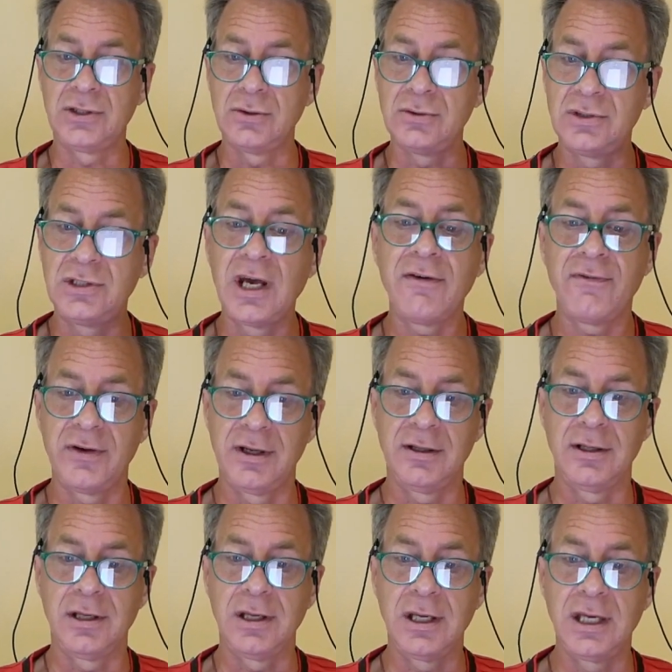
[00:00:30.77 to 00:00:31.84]
to
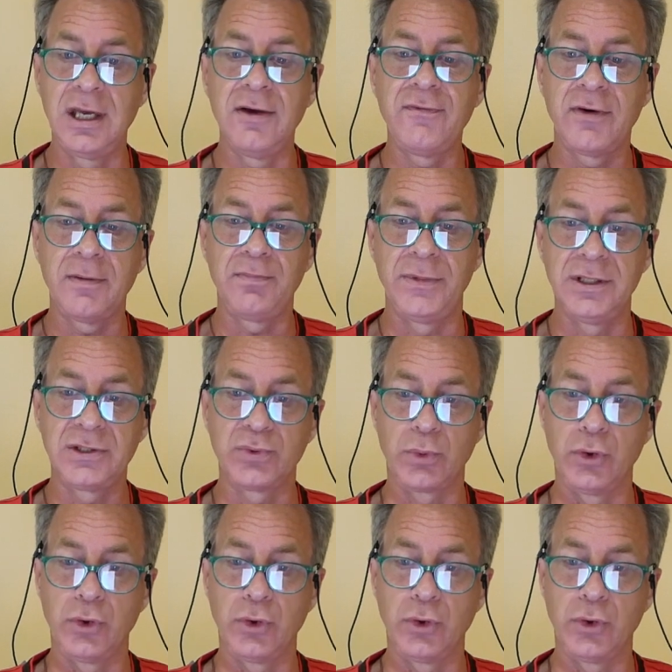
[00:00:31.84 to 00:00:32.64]
definitely give up this